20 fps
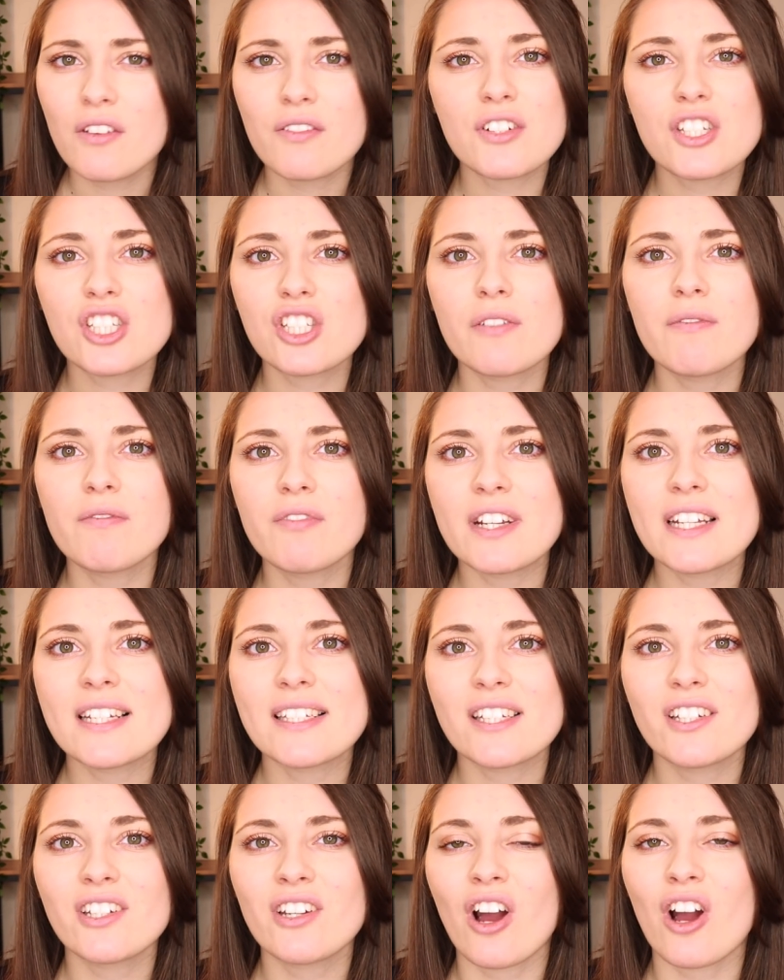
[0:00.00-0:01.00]
For some
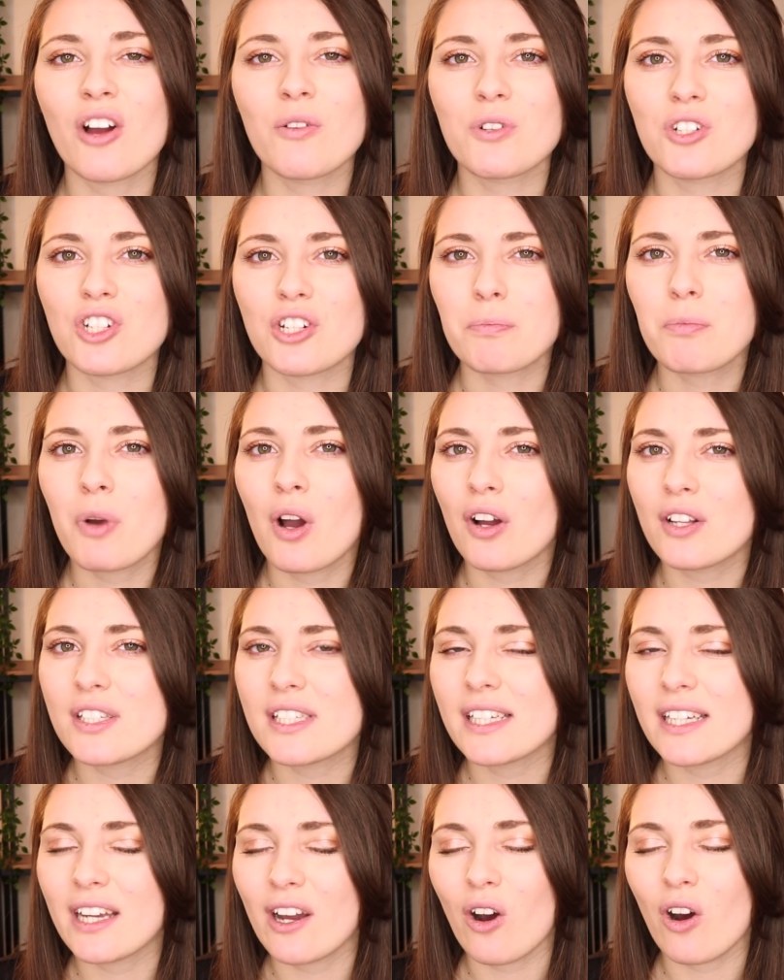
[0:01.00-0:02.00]
reason, I was just
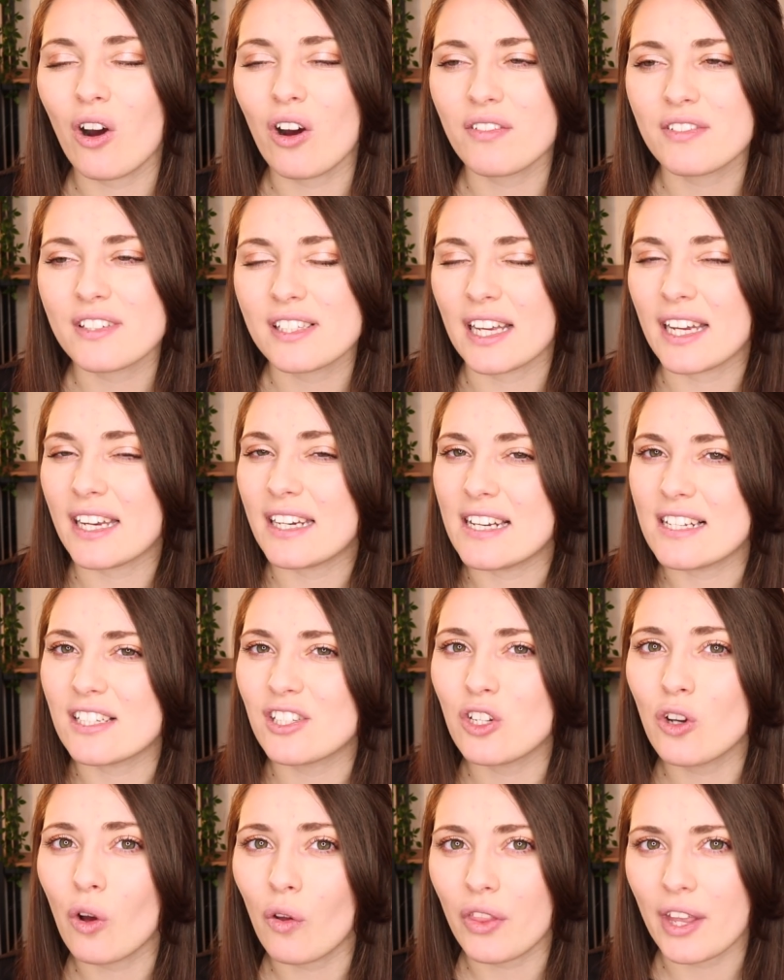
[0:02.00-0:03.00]
putting it off, saying
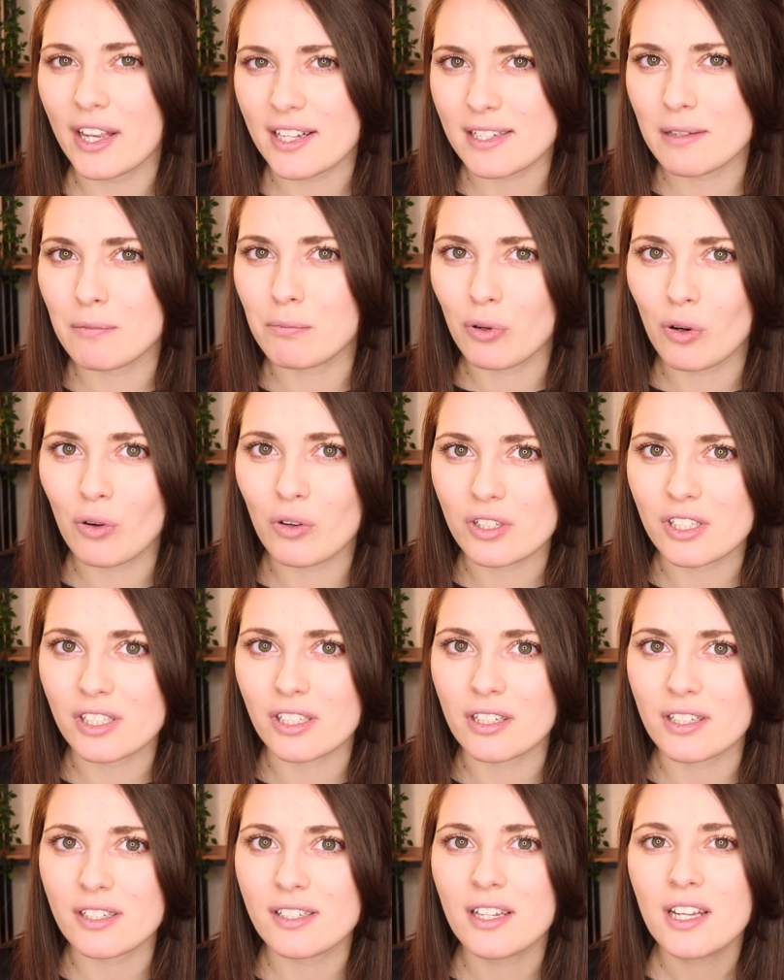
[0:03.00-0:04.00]
it's not that
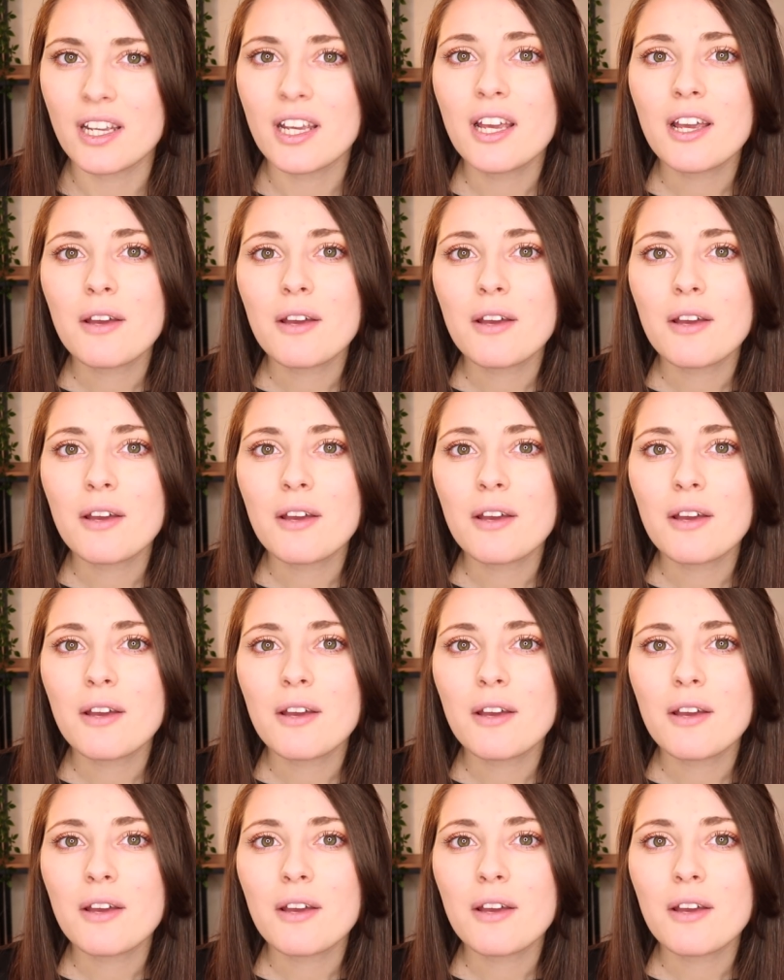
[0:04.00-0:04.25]
important.